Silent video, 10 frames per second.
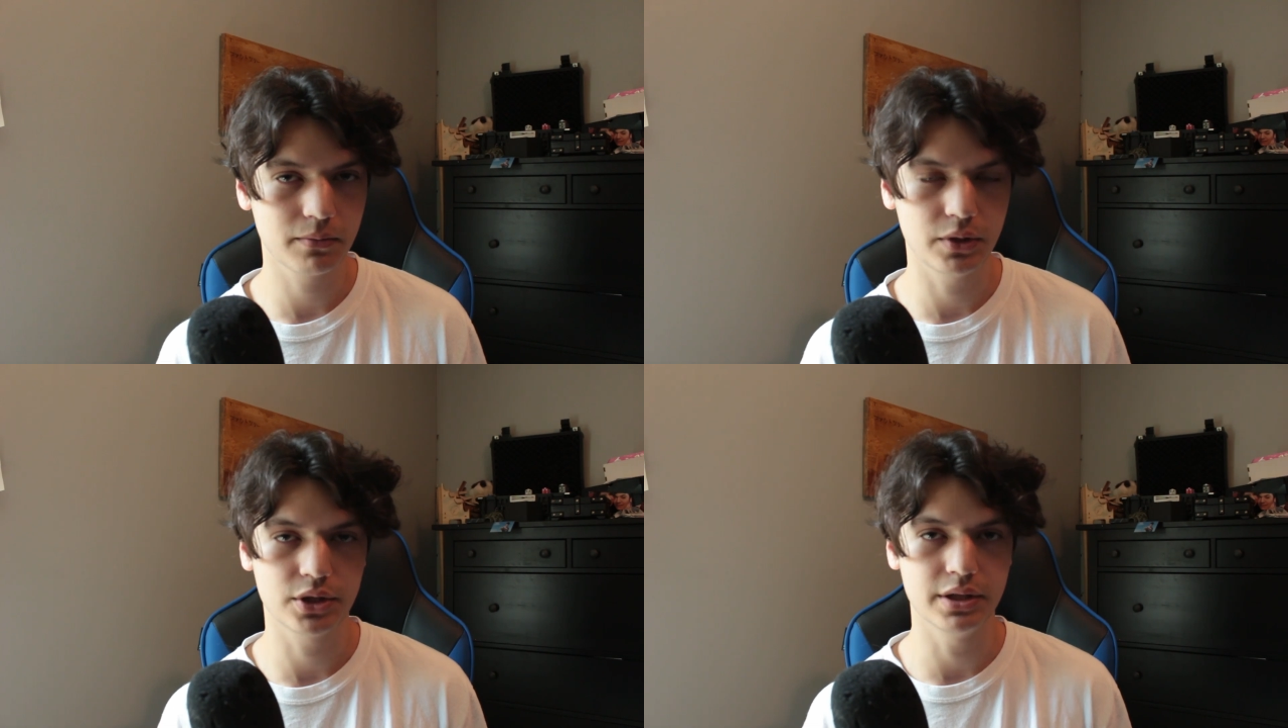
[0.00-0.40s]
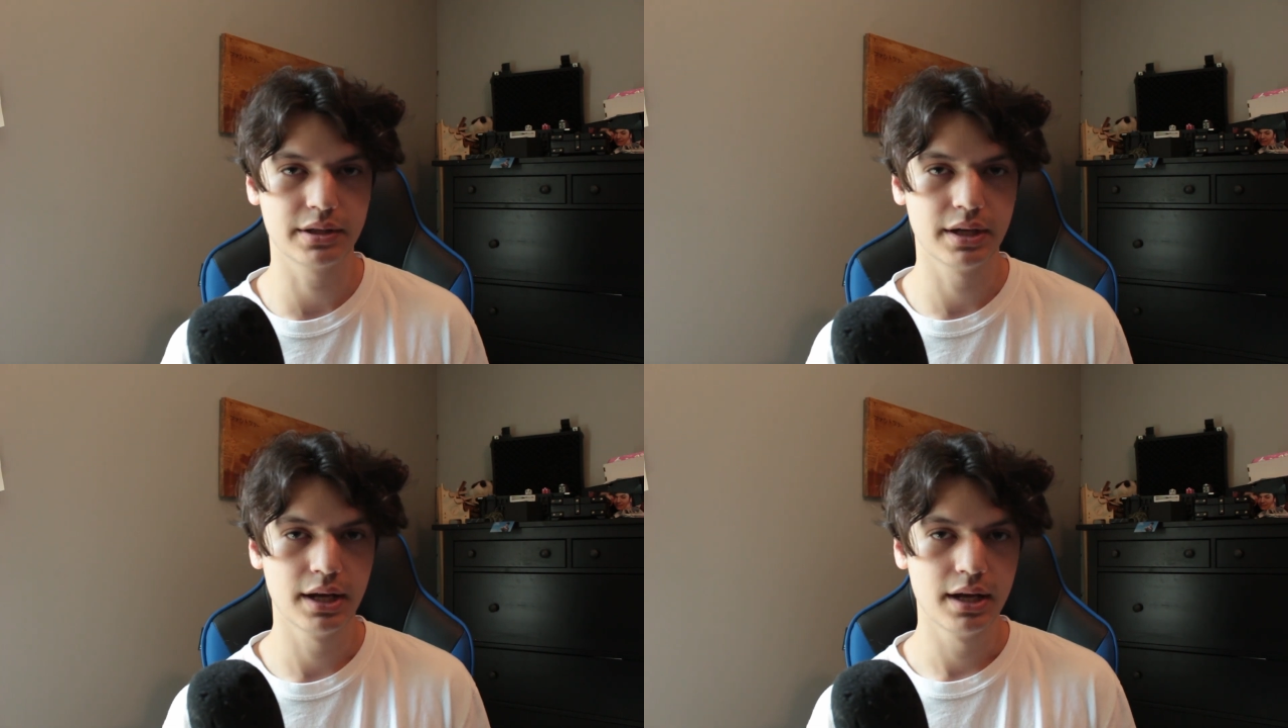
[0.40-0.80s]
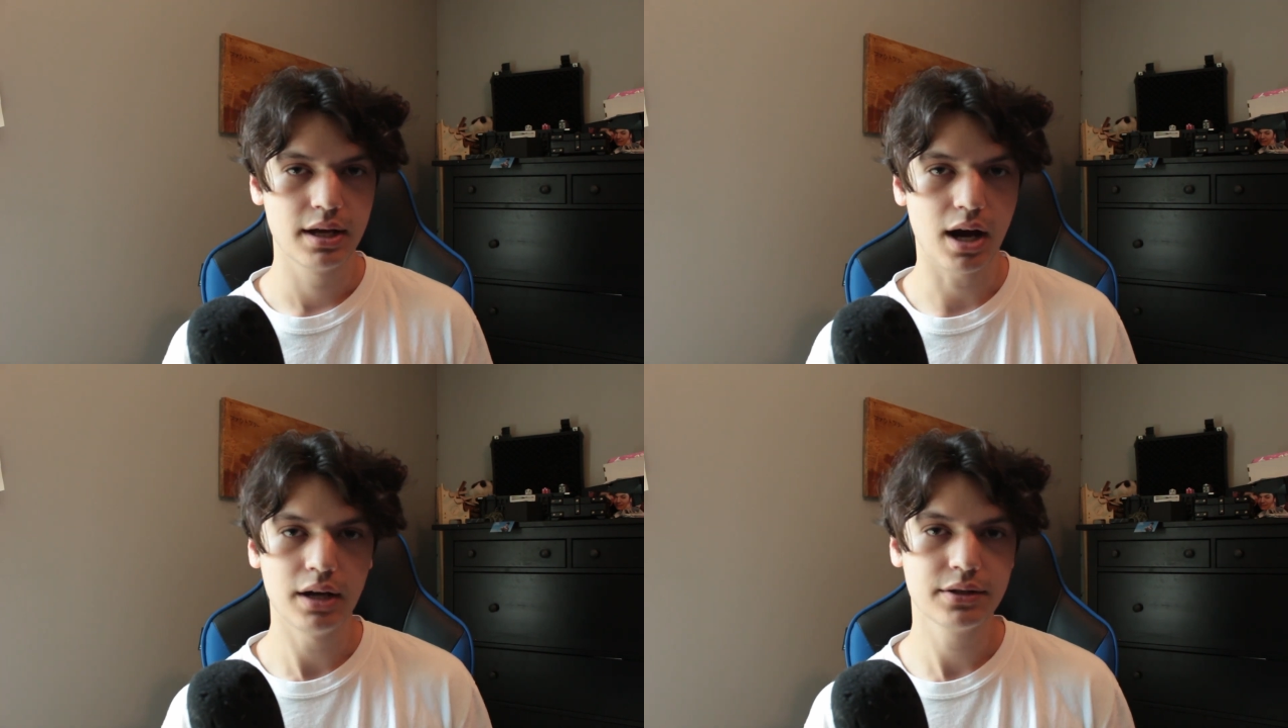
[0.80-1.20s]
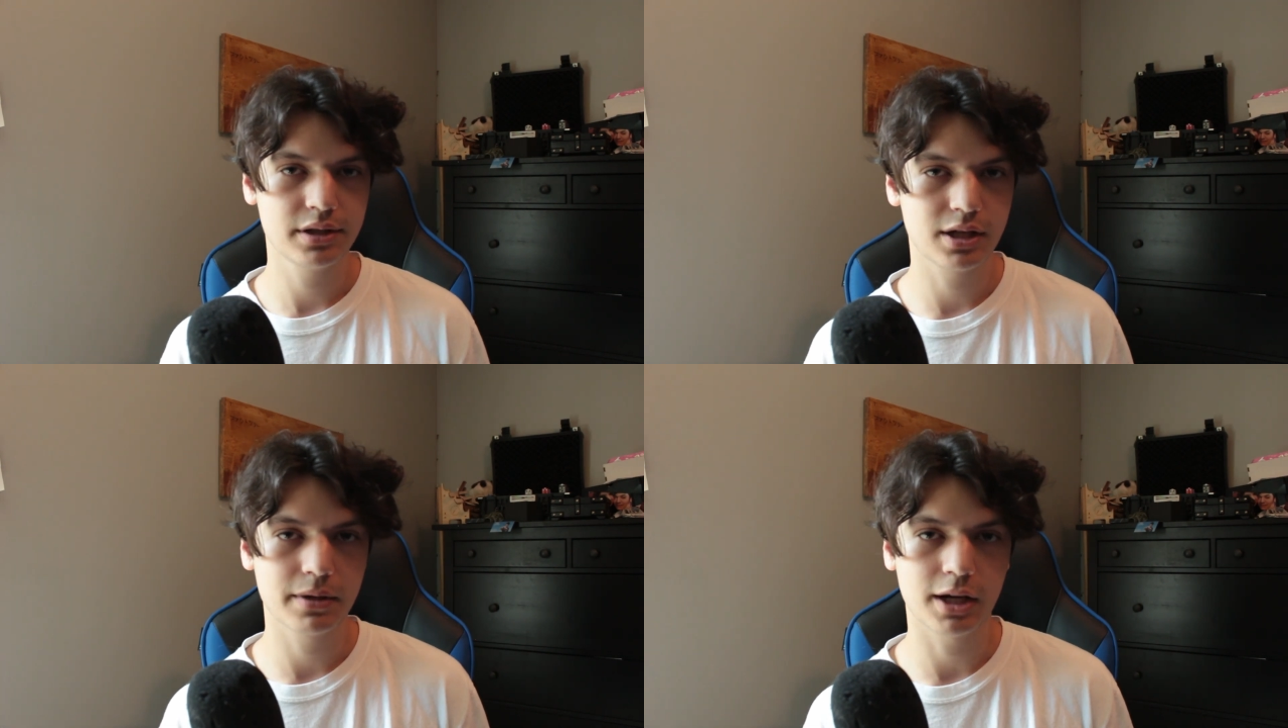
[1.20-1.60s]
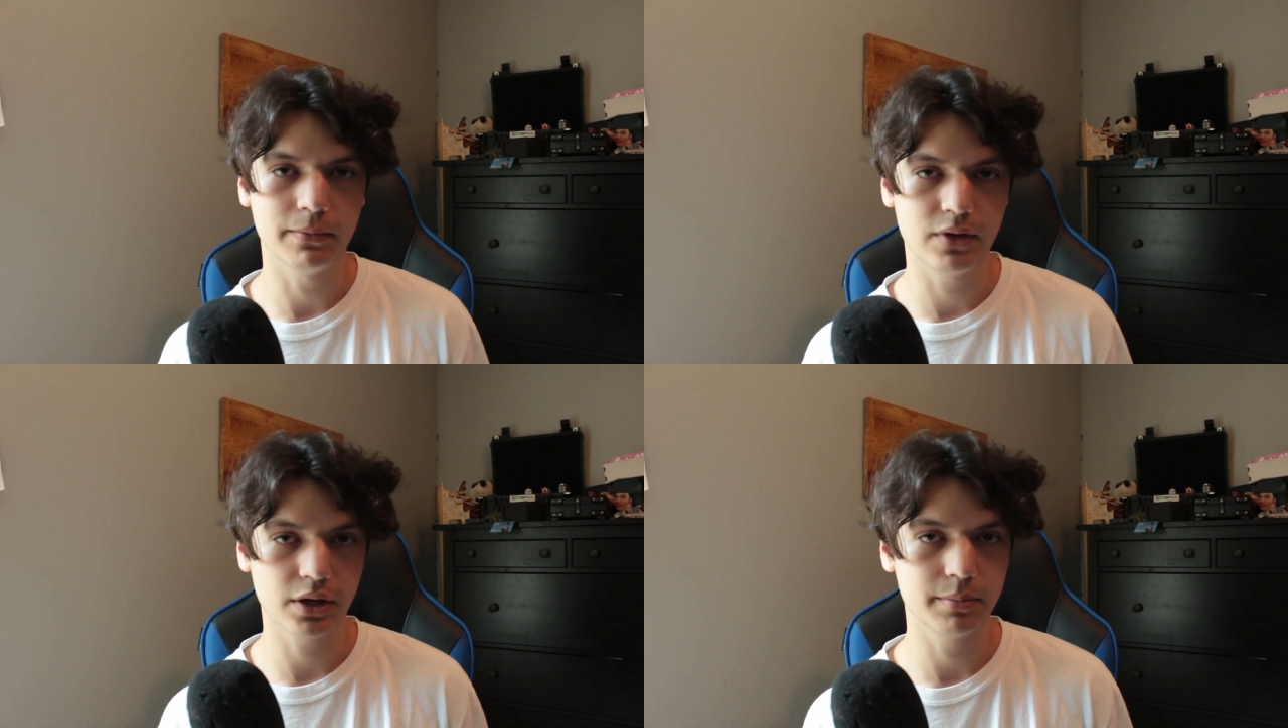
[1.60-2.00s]
which is Honestly, something
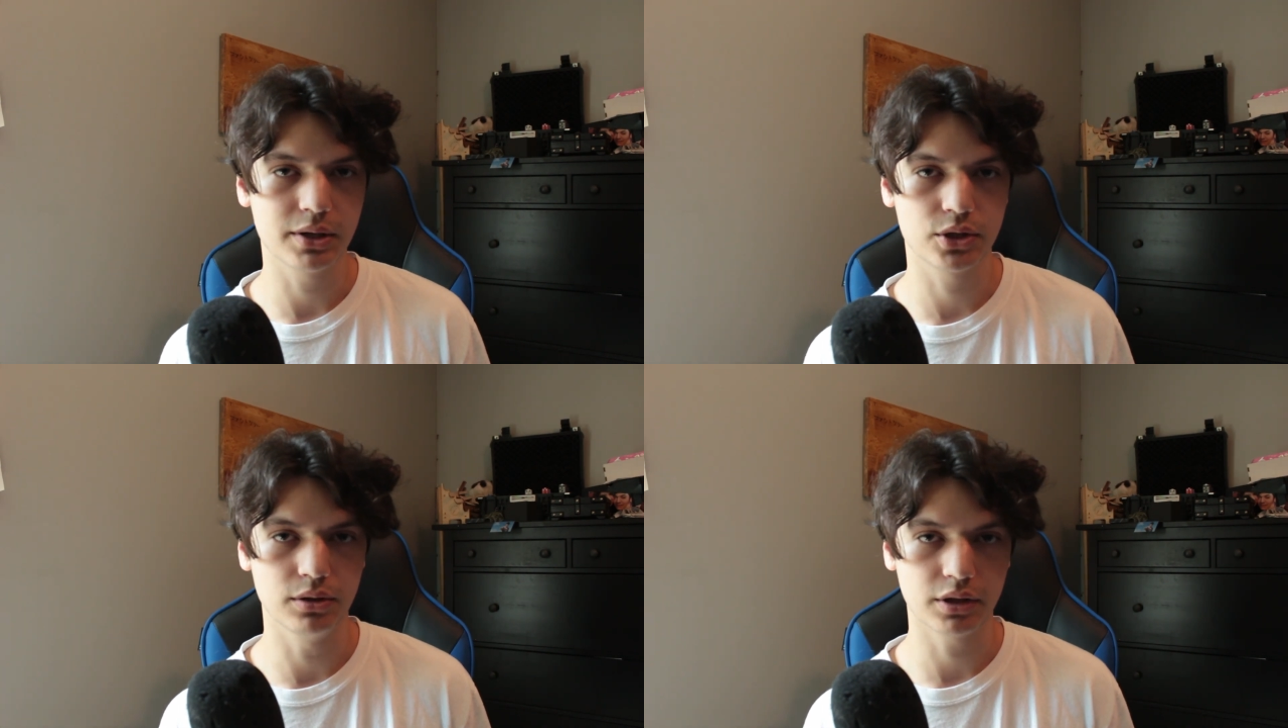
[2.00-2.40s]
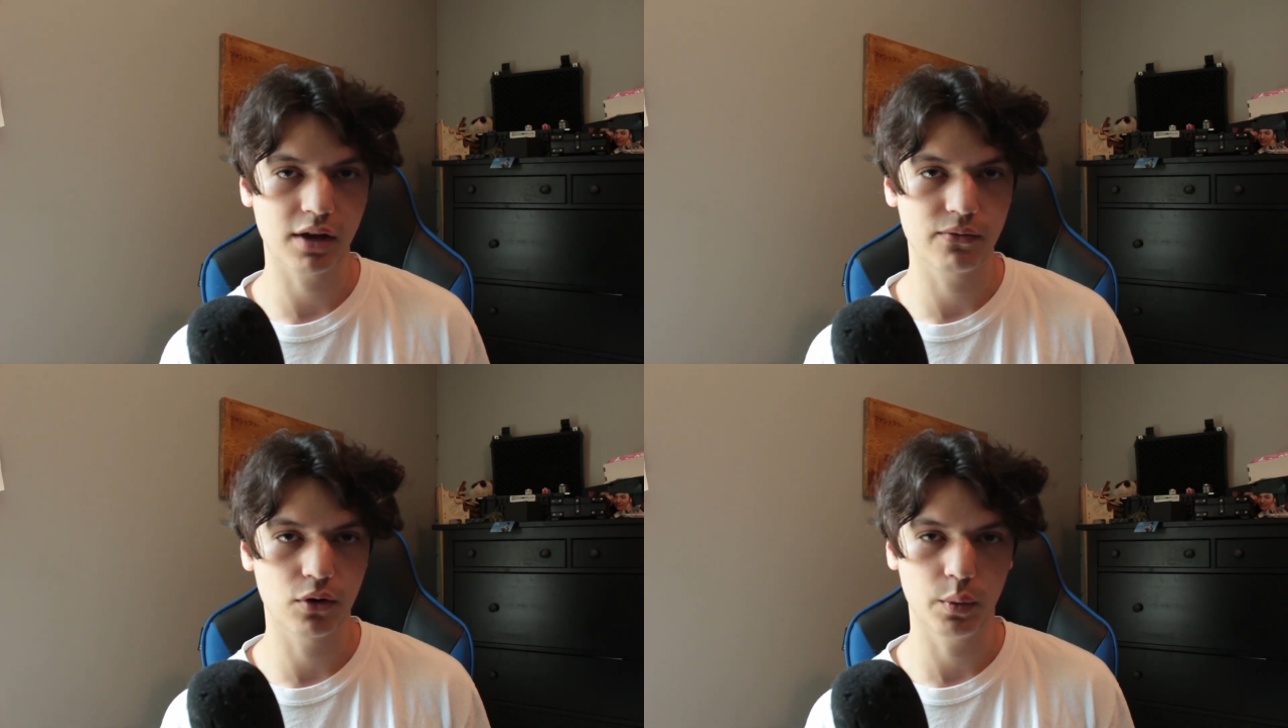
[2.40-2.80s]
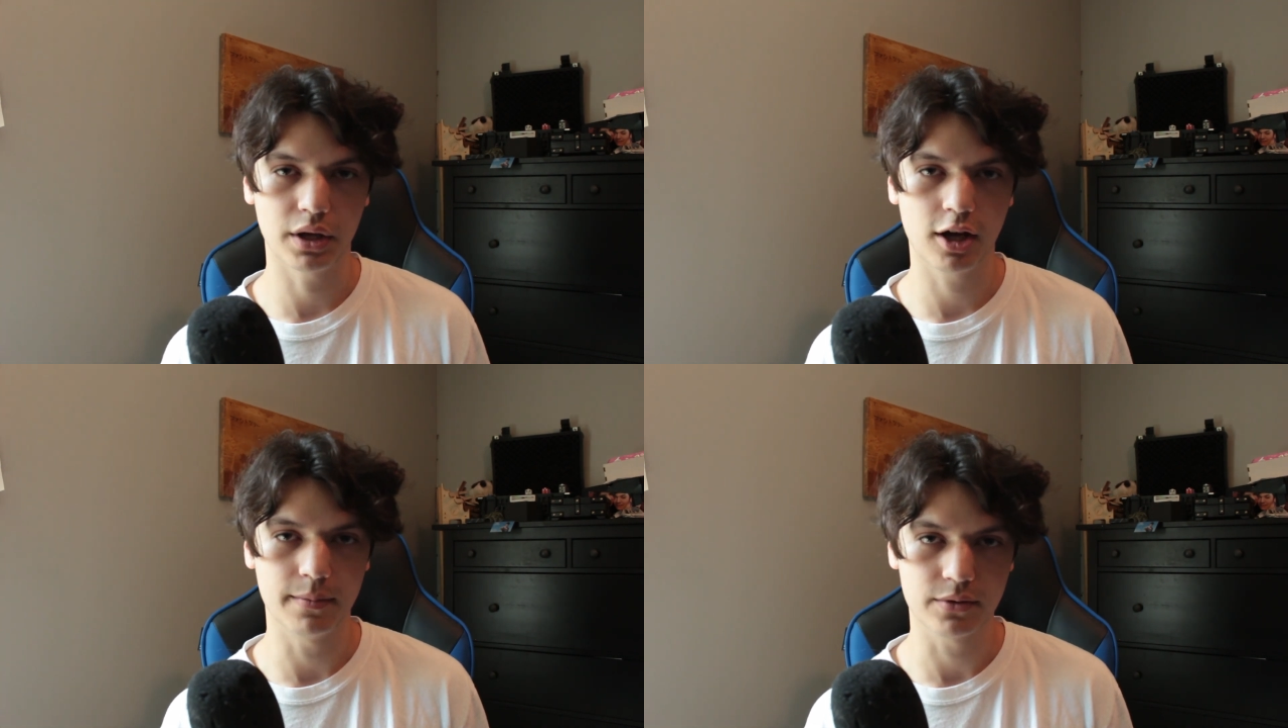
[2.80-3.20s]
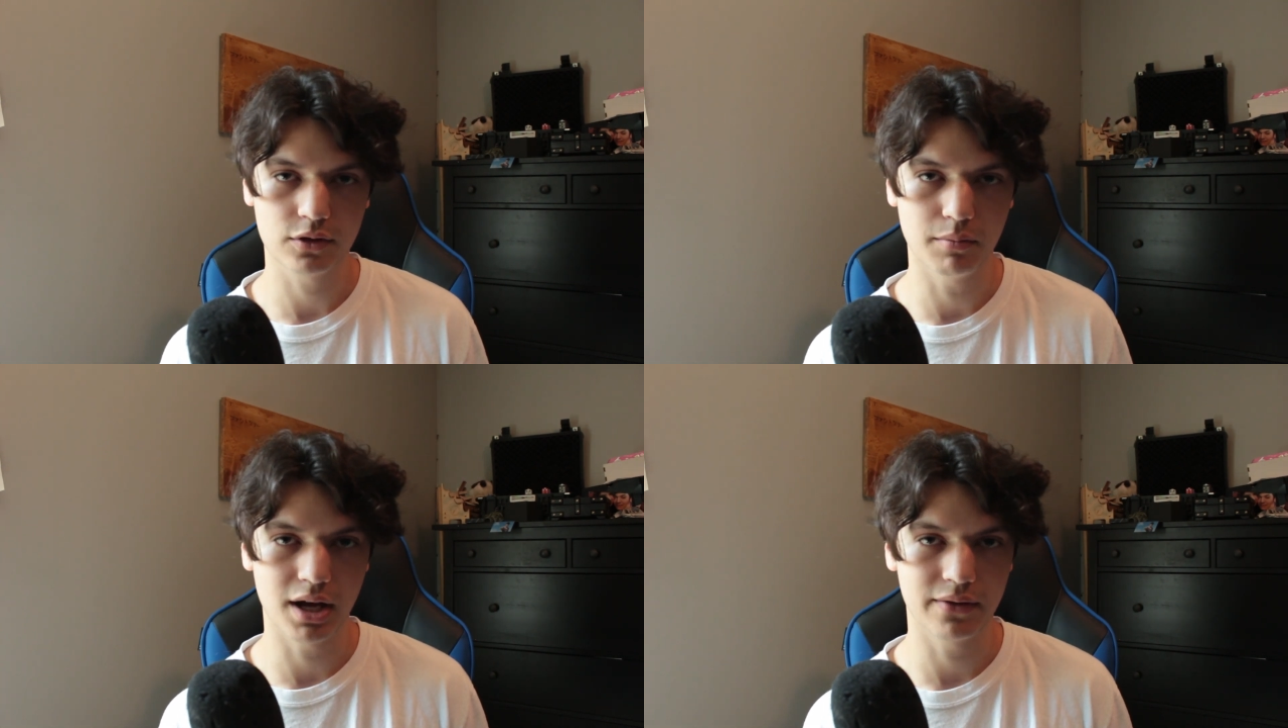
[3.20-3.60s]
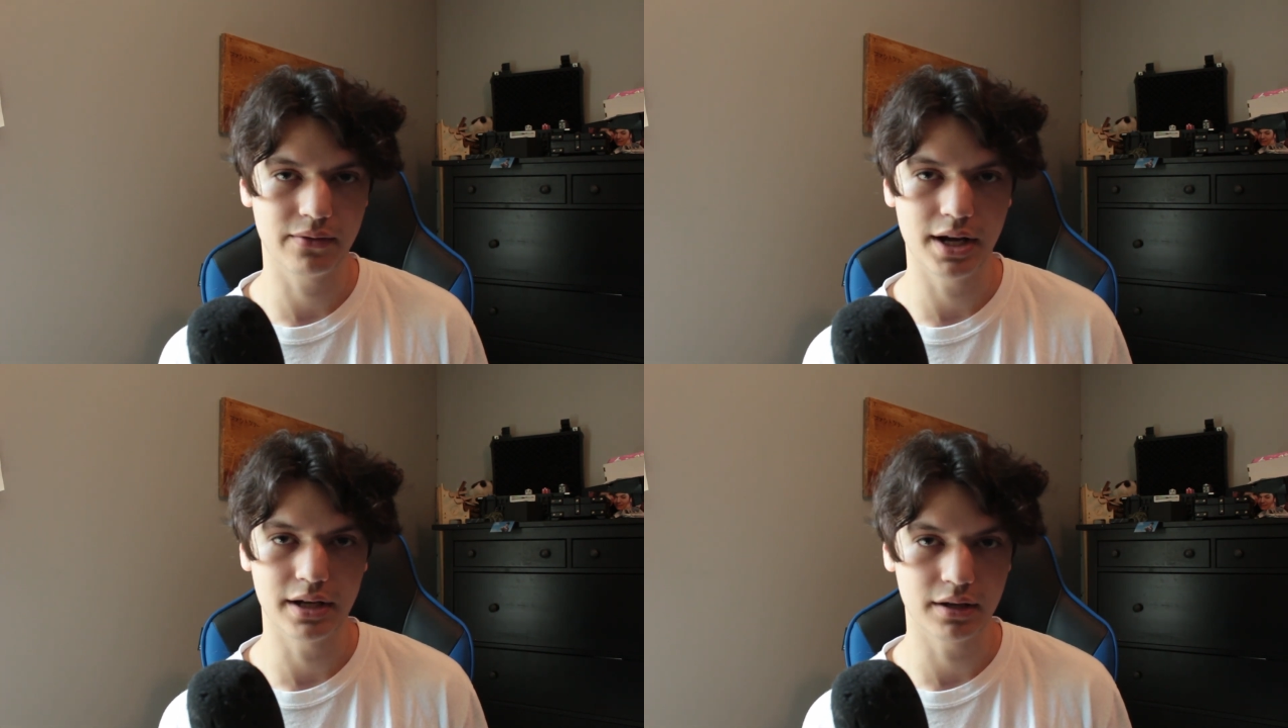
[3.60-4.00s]
I'm very much looking for when it comes to
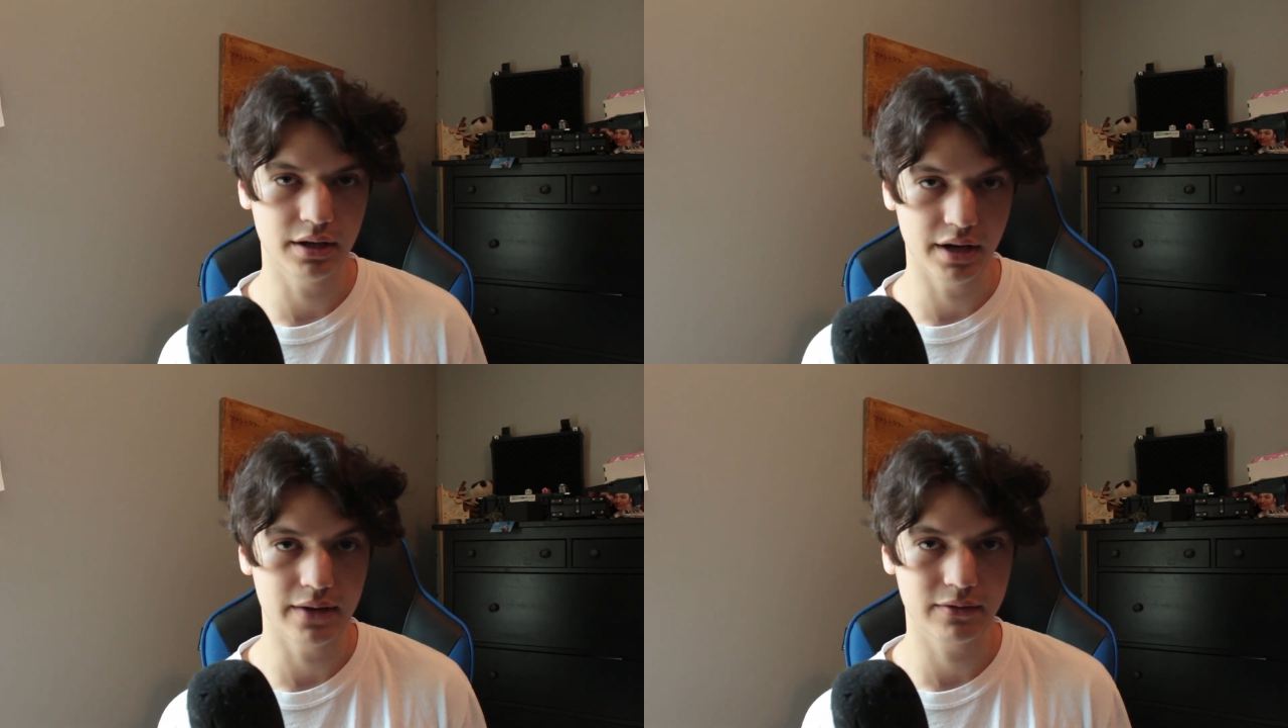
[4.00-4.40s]
modifying a knife.